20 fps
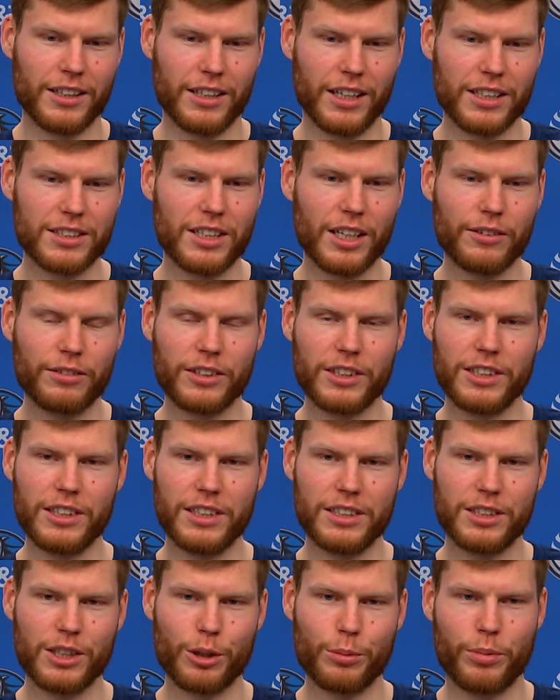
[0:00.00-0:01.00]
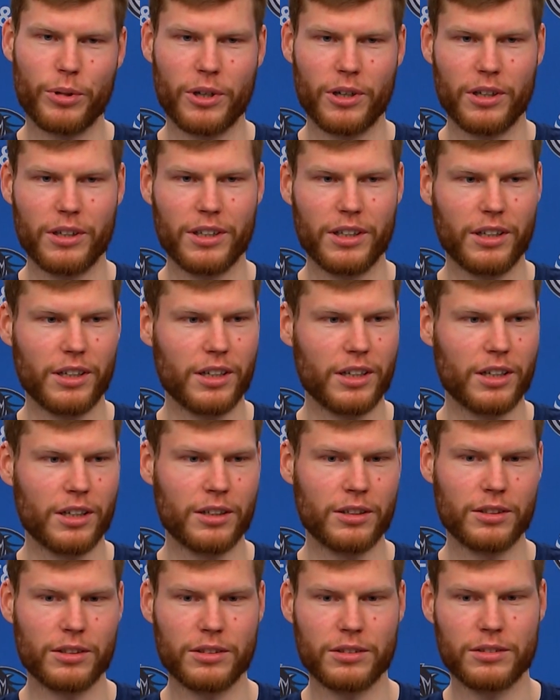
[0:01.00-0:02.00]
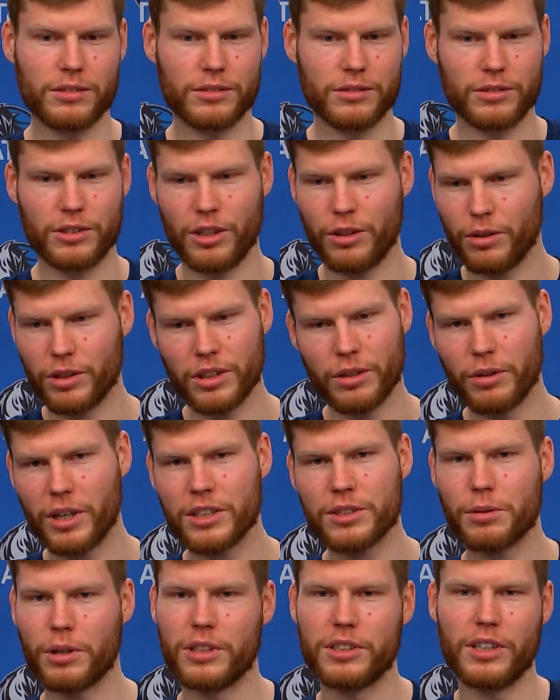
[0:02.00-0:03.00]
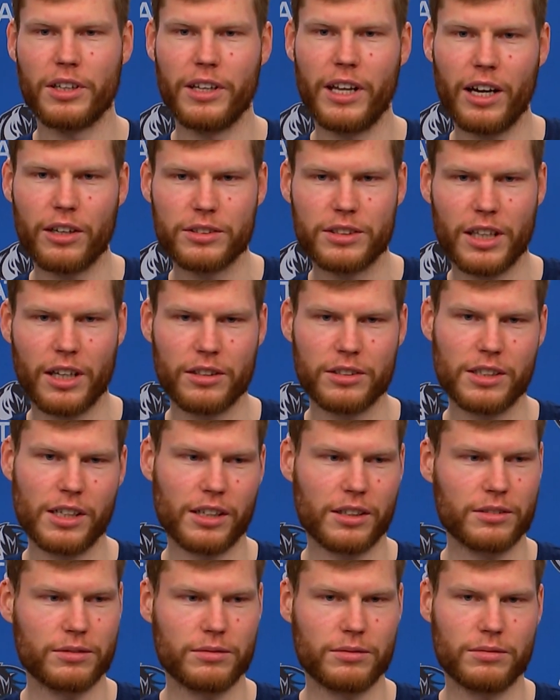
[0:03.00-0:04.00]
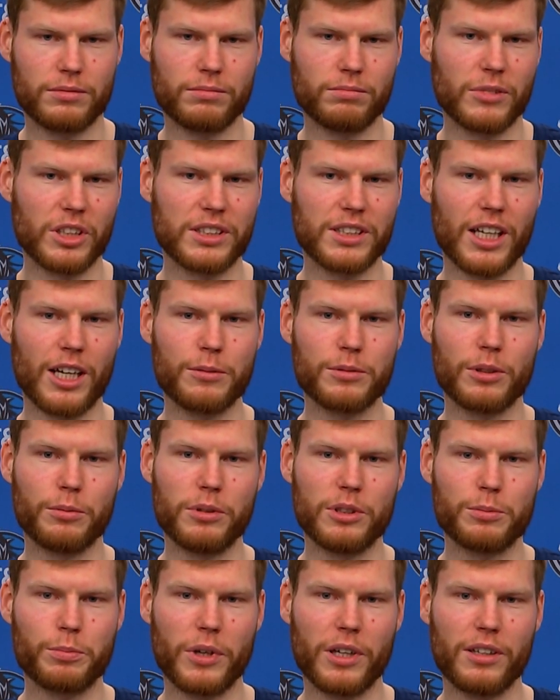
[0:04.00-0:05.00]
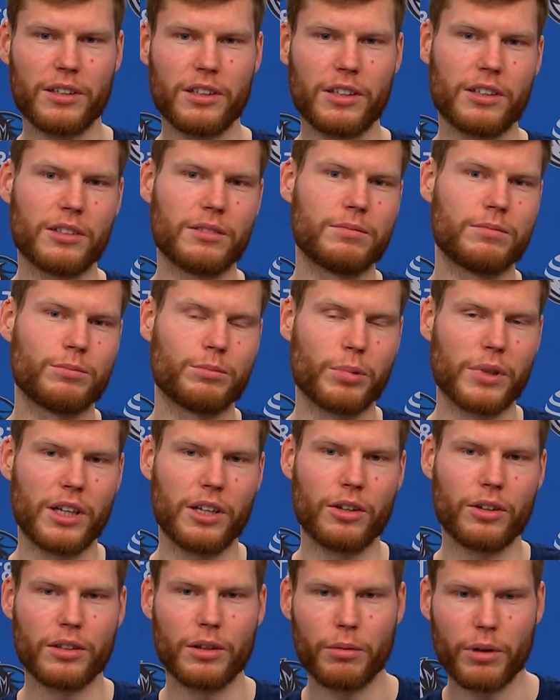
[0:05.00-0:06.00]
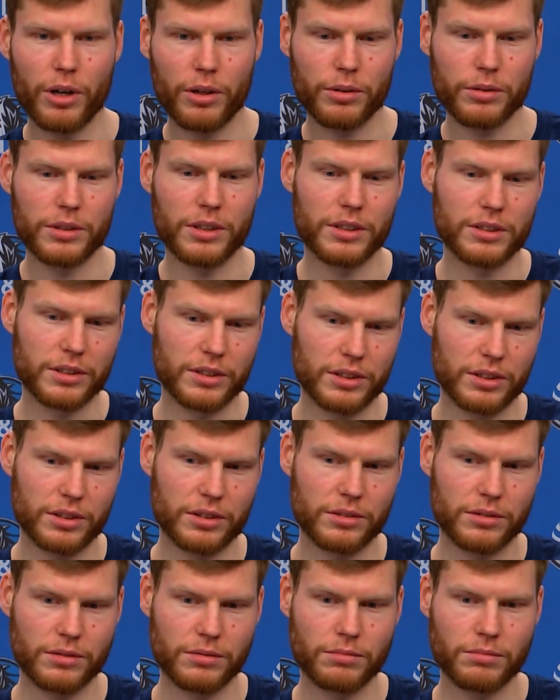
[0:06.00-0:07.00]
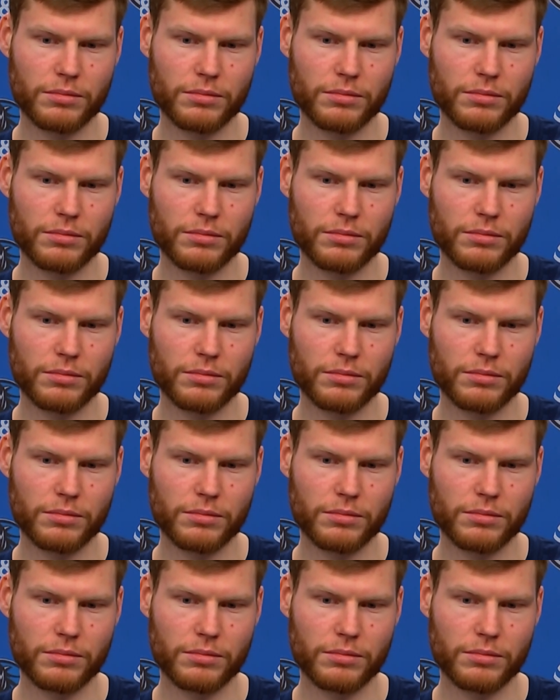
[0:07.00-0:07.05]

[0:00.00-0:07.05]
that's definitely the easier part. And you know, all the restaurants here downtown, is like the times that we spend here playing on the road is